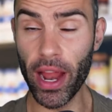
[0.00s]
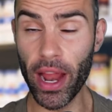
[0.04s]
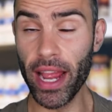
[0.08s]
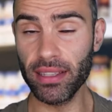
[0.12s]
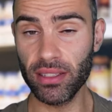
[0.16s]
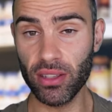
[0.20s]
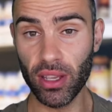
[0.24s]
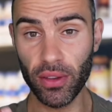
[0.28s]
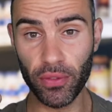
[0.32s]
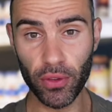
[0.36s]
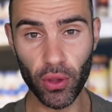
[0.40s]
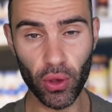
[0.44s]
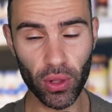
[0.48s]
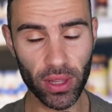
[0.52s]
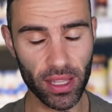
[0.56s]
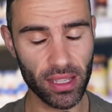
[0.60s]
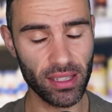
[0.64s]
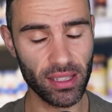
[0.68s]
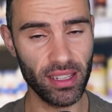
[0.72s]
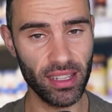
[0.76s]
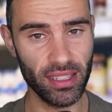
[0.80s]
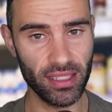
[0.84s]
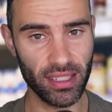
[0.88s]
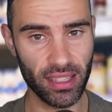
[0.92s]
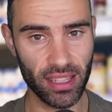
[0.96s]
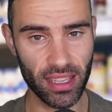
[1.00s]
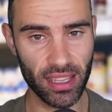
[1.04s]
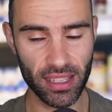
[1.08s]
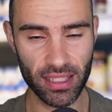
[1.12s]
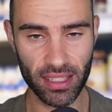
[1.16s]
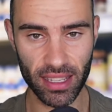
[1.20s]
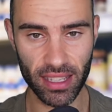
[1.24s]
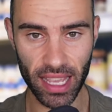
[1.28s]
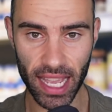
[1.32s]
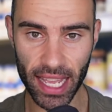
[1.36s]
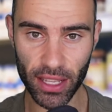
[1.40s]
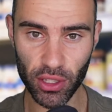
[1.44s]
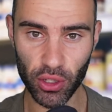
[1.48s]
right, so if you're listening to
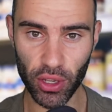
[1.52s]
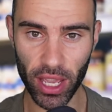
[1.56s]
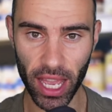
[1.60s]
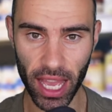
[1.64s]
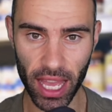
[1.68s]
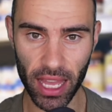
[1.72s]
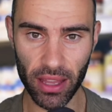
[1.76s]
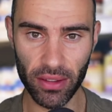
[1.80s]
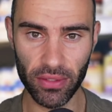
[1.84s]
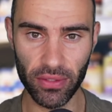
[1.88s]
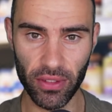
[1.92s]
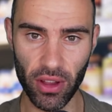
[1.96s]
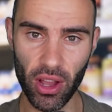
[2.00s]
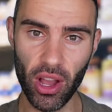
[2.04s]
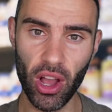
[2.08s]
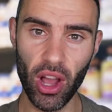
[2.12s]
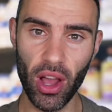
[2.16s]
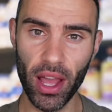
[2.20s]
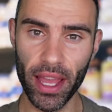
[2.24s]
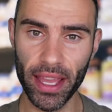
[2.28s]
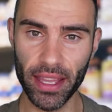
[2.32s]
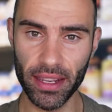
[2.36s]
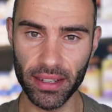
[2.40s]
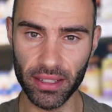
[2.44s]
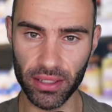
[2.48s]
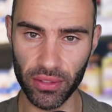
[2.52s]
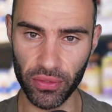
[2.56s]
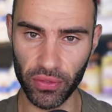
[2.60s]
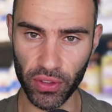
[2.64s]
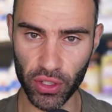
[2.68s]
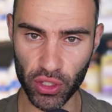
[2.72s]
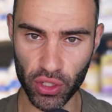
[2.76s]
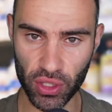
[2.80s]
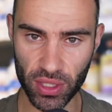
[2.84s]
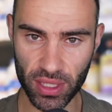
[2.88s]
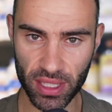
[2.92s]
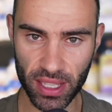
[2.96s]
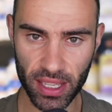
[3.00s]
this and you have iron
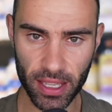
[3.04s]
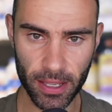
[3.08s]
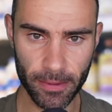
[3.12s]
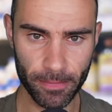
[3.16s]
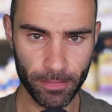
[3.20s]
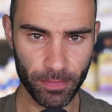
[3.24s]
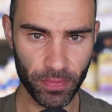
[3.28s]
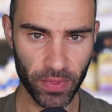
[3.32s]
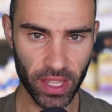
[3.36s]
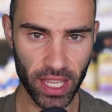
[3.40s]
deficiency,